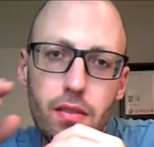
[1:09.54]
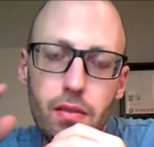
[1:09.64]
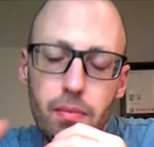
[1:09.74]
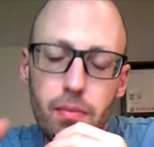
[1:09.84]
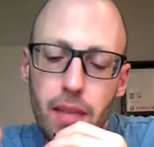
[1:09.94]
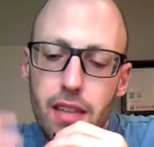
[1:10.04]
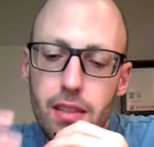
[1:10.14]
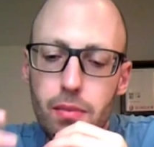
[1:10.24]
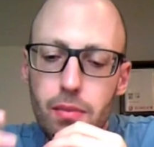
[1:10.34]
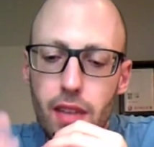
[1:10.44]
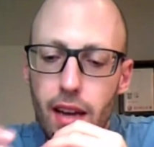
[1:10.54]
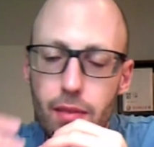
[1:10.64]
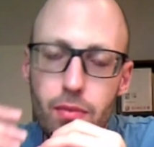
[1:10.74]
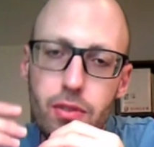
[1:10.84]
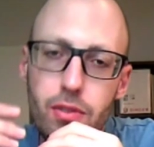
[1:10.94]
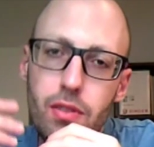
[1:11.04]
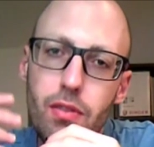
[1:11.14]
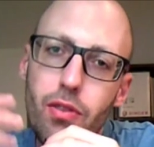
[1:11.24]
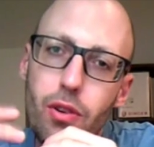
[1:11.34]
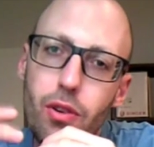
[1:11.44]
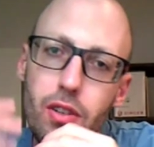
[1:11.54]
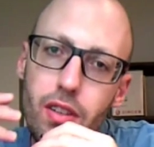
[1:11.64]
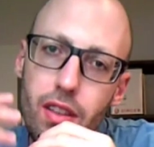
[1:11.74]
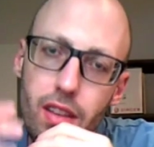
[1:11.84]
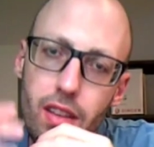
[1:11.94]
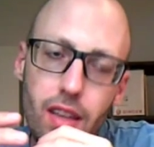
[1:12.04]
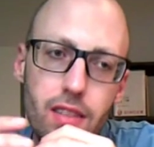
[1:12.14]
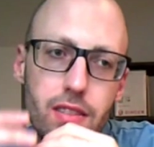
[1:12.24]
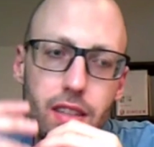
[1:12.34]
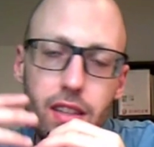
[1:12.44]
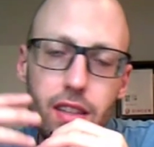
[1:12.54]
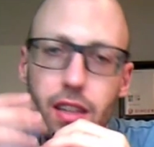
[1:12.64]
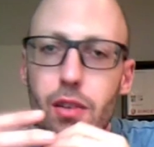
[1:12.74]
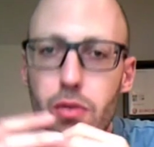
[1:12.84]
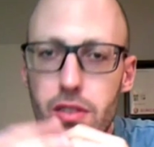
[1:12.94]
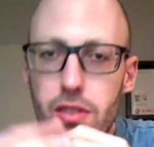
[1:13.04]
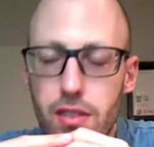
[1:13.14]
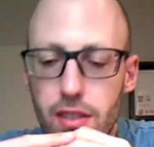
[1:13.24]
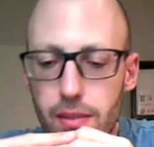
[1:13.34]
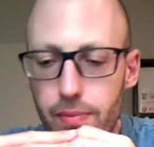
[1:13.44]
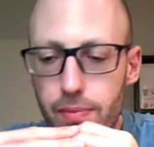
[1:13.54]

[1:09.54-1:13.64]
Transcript: make some time for things that interested him.